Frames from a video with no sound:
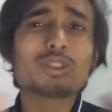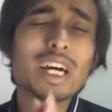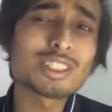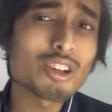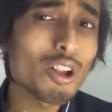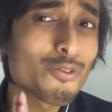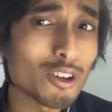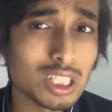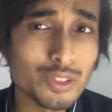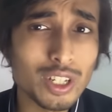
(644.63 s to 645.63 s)
that's all for
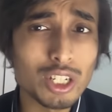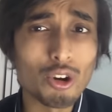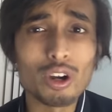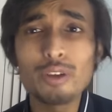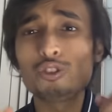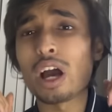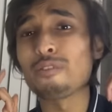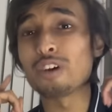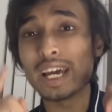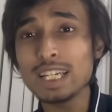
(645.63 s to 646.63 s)
this video. If you
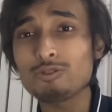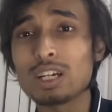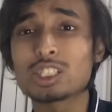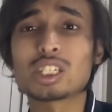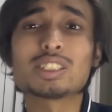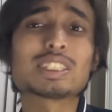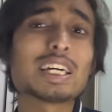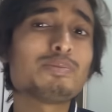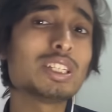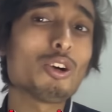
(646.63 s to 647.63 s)
have any questions,
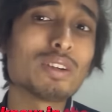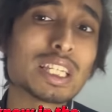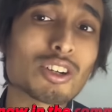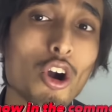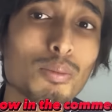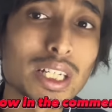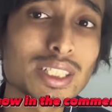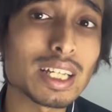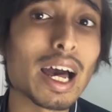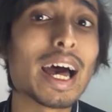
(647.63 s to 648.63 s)
let me know in the comments.
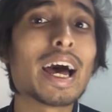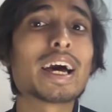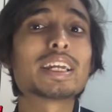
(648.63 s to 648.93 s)
And